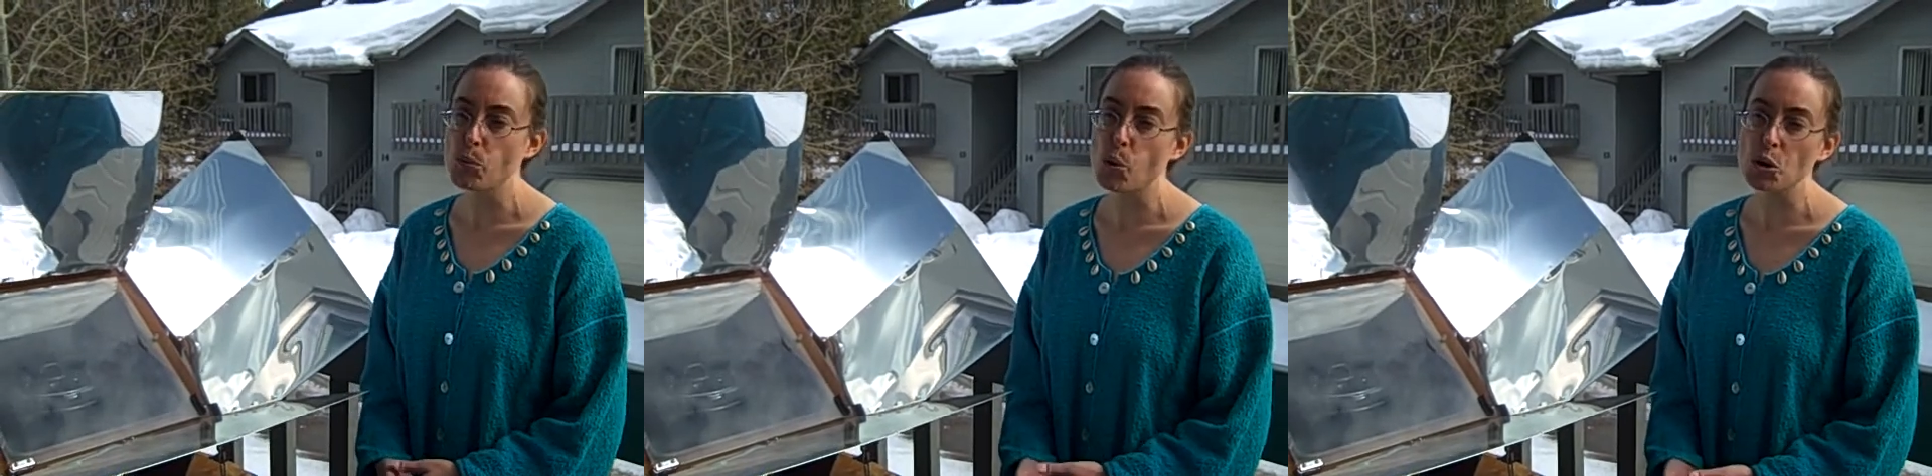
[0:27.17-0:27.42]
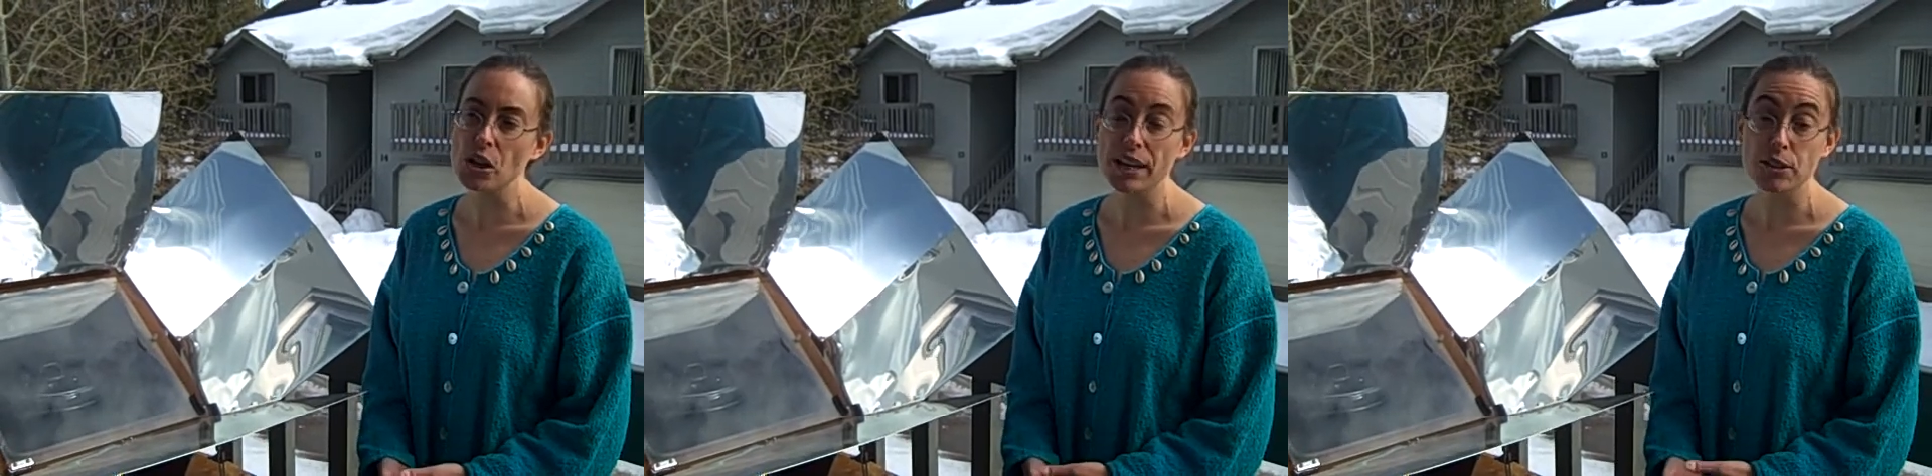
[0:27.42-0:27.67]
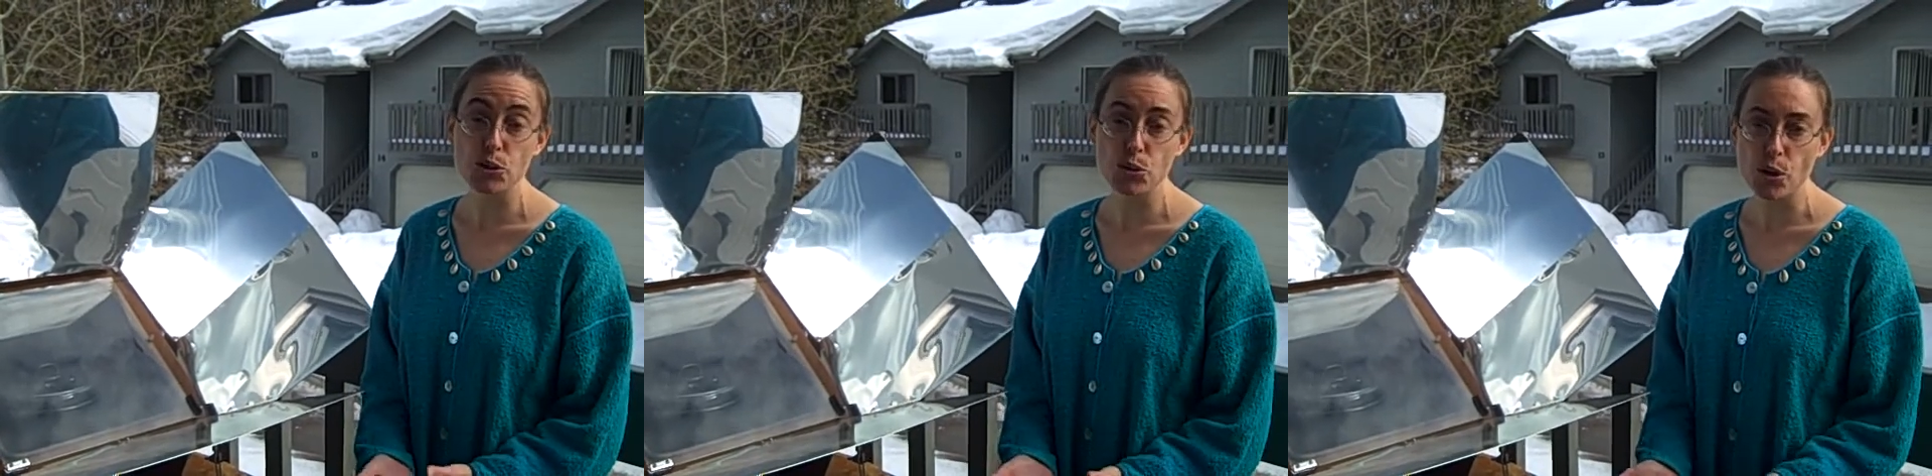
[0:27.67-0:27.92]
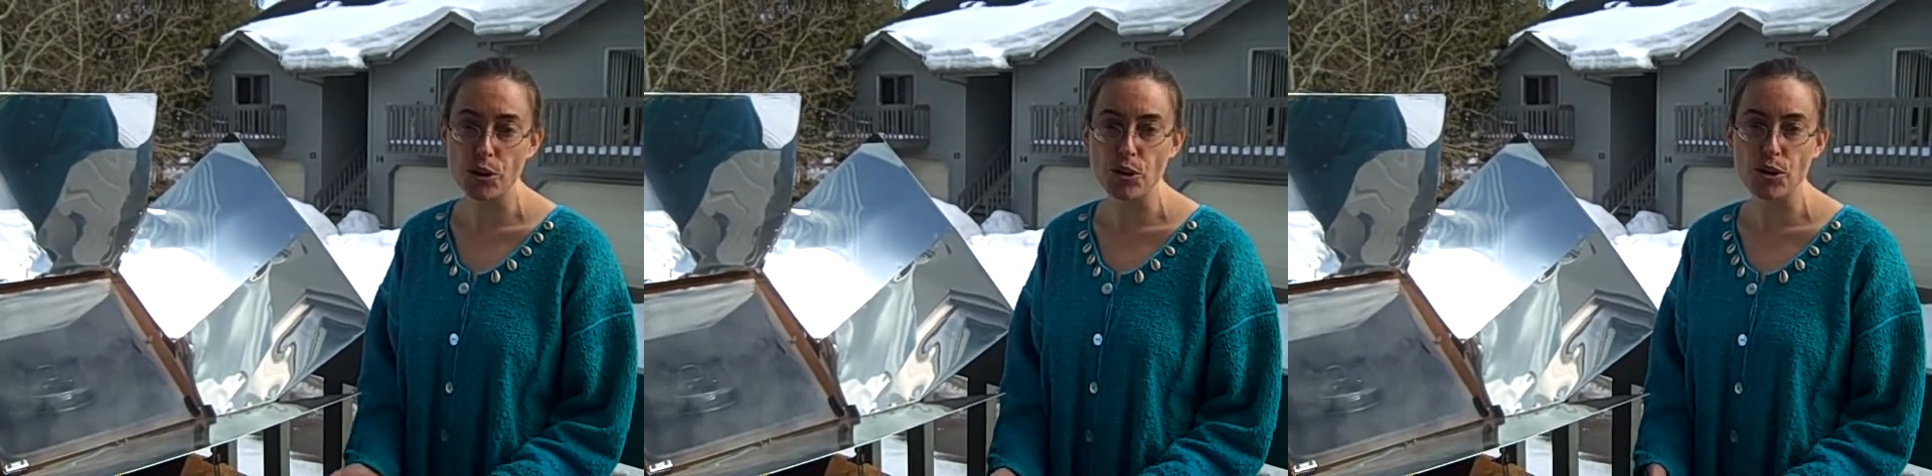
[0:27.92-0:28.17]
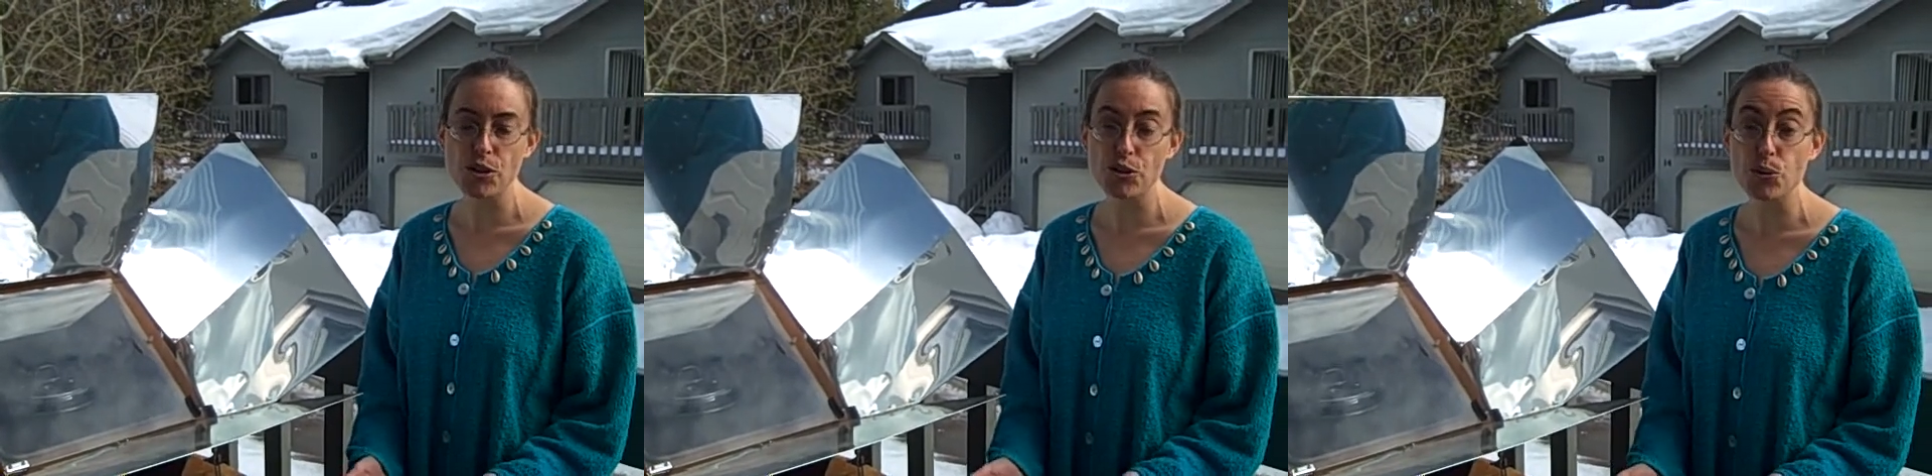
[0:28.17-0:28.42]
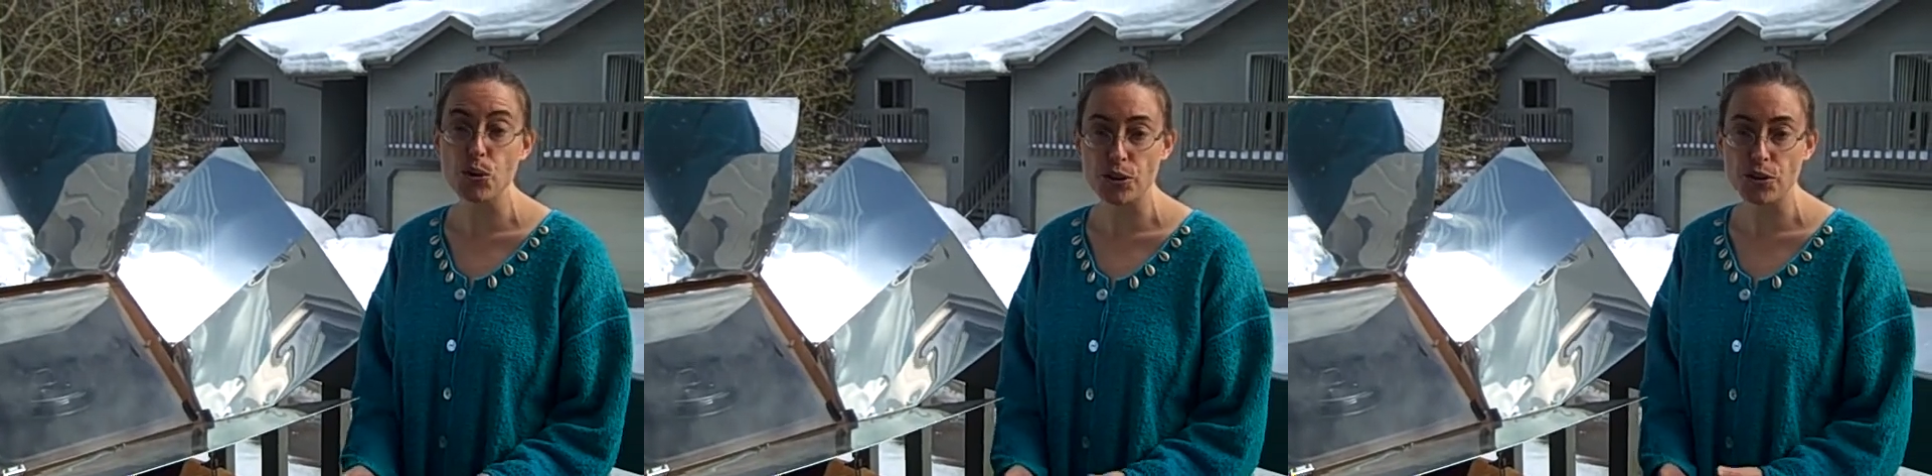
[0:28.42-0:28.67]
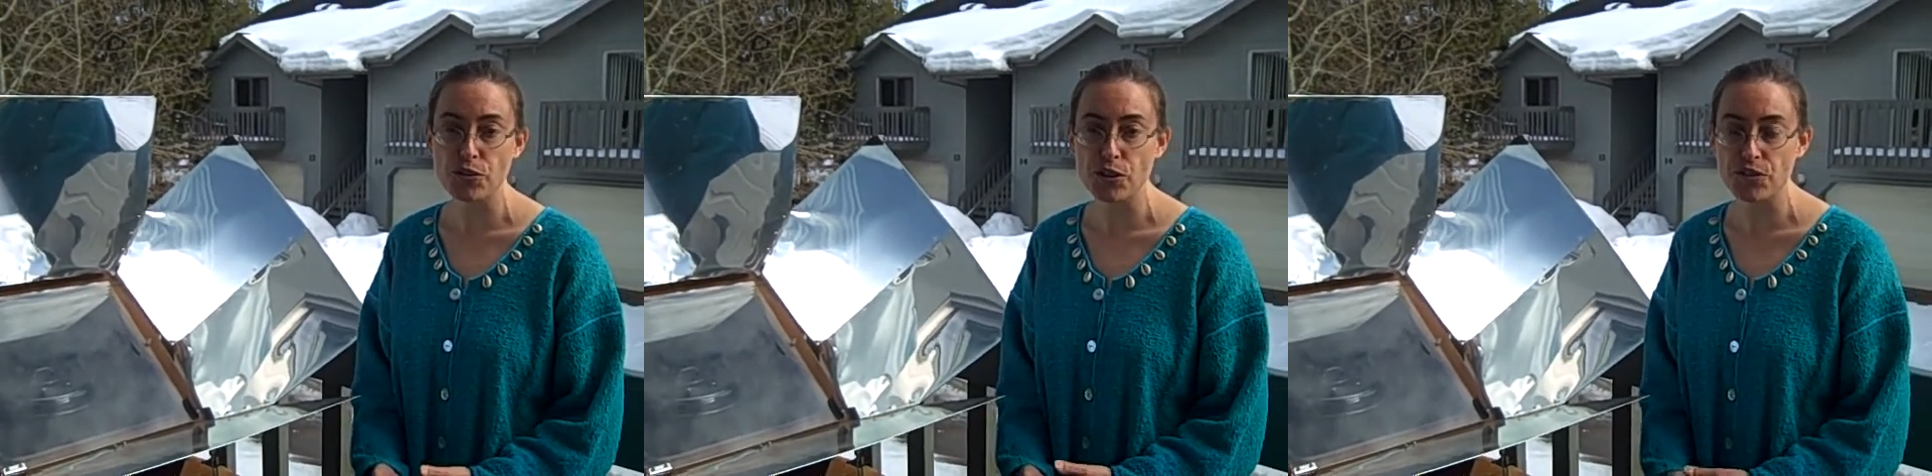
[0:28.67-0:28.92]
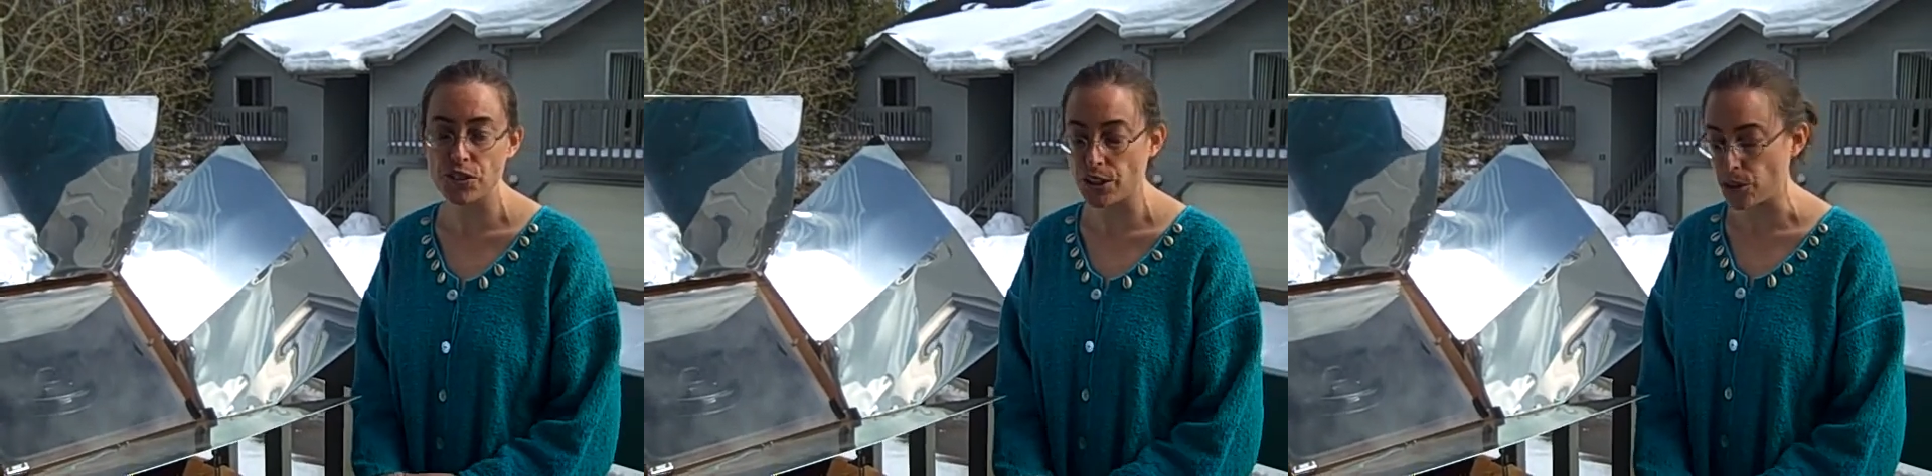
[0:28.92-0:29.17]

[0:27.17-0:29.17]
more like 200 to 250